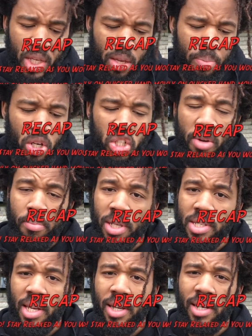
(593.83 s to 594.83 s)
Keep our
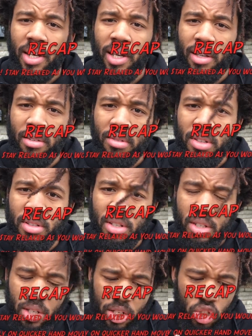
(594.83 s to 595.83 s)
jumping technique
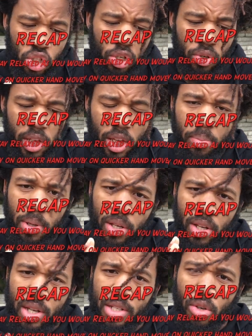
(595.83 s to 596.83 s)
in tune, keep
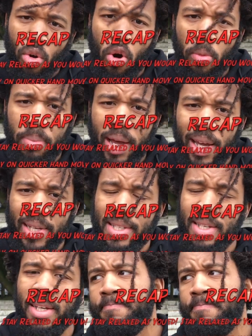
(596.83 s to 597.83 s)
it nice and
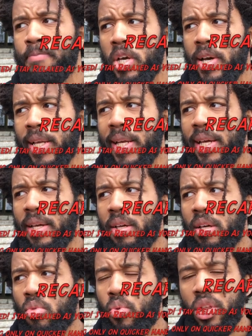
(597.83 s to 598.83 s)
compact. Thirdly,
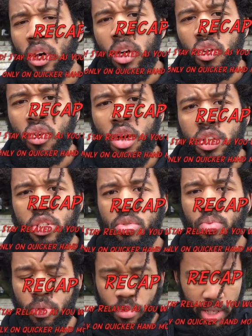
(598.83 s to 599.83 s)
with our
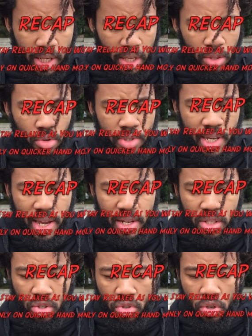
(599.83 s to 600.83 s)
cross, we want to get those
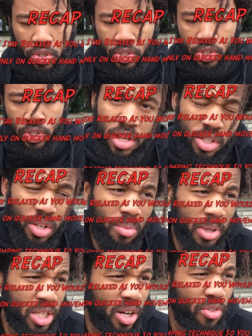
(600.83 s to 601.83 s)
hands across. It's going
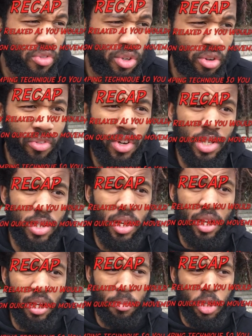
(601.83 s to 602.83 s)
to be tough when you're first
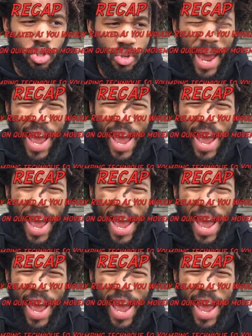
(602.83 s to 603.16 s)
learning, because you